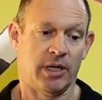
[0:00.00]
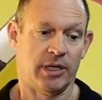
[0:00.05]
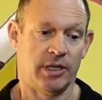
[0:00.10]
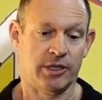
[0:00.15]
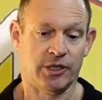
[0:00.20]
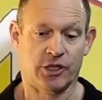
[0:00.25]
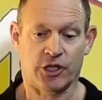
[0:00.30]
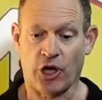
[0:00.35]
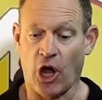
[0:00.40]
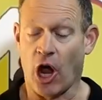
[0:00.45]

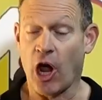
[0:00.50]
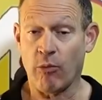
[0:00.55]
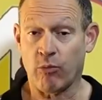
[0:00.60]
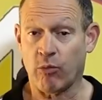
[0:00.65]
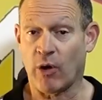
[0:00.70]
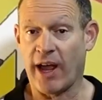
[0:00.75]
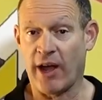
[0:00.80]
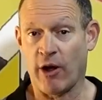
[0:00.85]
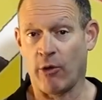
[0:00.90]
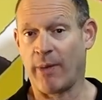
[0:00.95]
scope
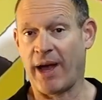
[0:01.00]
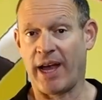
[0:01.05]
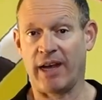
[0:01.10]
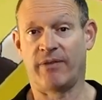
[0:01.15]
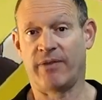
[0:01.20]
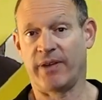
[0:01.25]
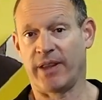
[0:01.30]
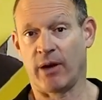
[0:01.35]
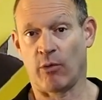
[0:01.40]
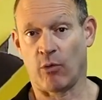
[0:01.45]
rail made
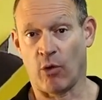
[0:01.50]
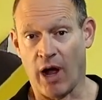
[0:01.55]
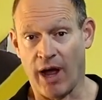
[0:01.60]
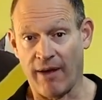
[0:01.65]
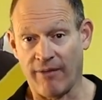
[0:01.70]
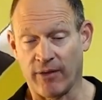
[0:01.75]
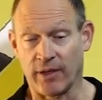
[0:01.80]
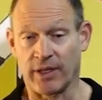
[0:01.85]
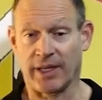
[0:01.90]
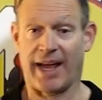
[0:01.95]
for their
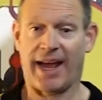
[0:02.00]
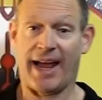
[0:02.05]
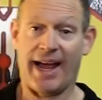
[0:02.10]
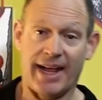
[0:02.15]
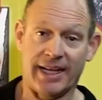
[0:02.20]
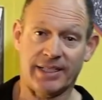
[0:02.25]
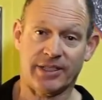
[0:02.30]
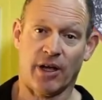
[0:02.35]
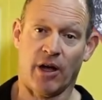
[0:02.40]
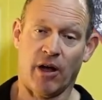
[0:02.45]
rifle that
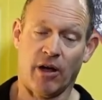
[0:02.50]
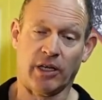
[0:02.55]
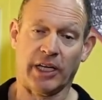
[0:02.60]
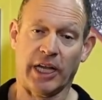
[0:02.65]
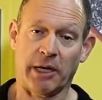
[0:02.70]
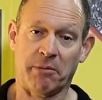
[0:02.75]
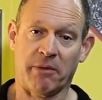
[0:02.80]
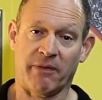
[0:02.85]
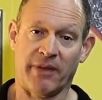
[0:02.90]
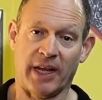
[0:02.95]
has a whole
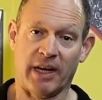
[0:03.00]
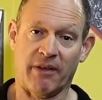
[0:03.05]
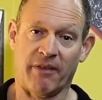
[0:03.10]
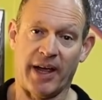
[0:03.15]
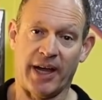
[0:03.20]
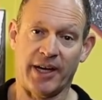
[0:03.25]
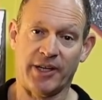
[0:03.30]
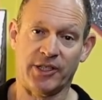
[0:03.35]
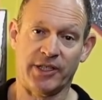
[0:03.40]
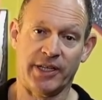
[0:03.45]
heap of
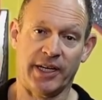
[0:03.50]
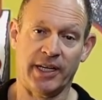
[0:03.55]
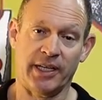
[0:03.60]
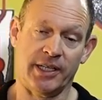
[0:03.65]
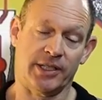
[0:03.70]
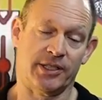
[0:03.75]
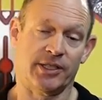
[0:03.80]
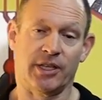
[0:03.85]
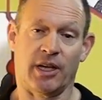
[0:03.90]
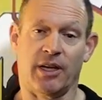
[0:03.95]
elevation in
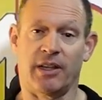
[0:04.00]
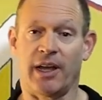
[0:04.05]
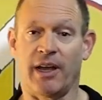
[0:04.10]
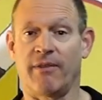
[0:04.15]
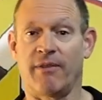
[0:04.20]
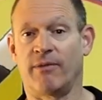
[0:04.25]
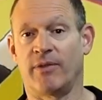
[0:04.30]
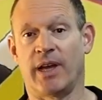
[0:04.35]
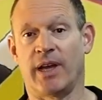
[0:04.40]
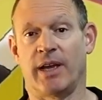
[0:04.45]
it. So
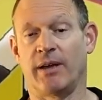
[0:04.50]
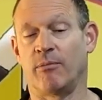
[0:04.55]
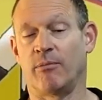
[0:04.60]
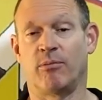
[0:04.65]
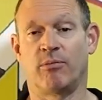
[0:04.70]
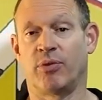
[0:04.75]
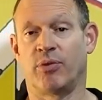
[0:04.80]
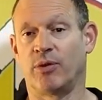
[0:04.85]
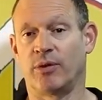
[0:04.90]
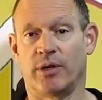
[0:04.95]
they
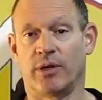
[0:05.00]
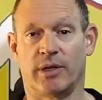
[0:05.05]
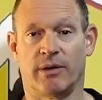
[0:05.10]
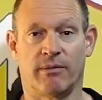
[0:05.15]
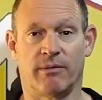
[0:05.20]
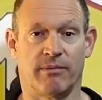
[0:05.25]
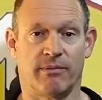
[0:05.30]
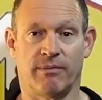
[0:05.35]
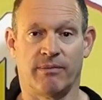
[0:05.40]
put a